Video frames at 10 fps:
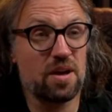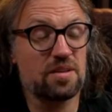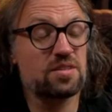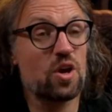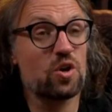a
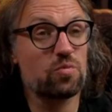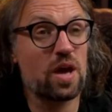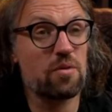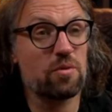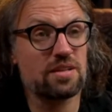certain
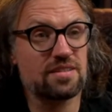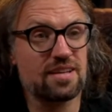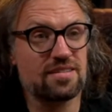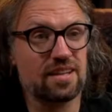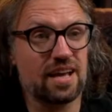way when it's
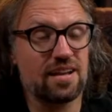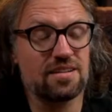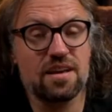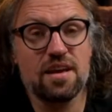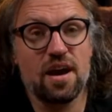
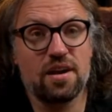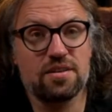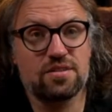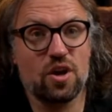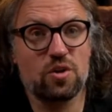isolated and a
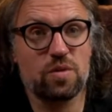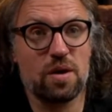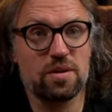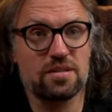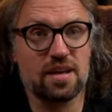certain way
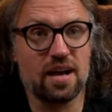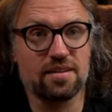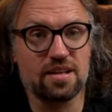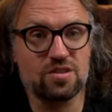when it's dialed in.